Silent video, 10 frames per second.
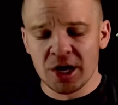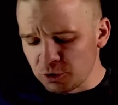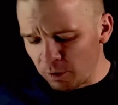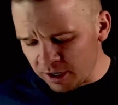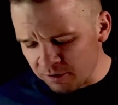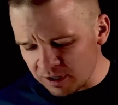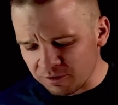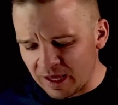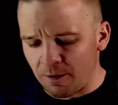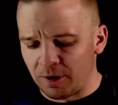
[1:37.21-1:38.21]
20 degrees for
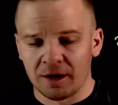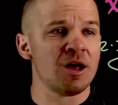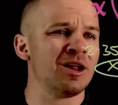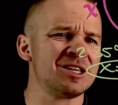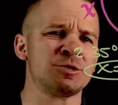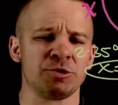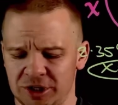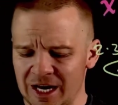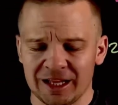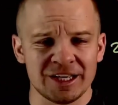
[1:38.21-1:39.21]
that one. Let's switch
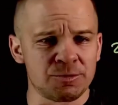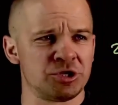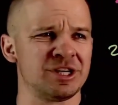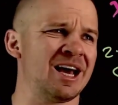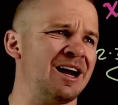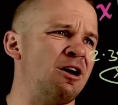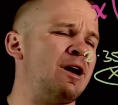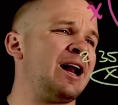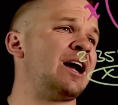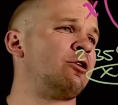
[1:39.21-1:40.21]
again. Let's switch again. All
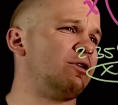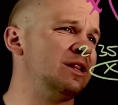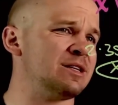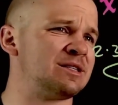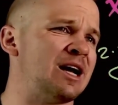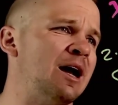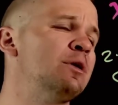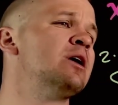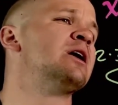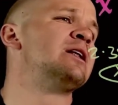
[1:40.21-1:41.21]
right. I got green this time.
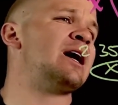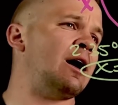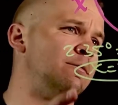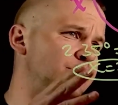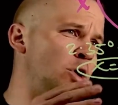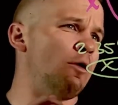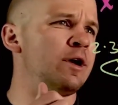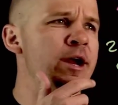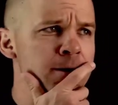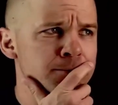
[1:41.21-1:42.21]
Now, over
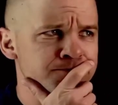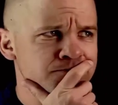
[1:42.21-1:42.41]
here,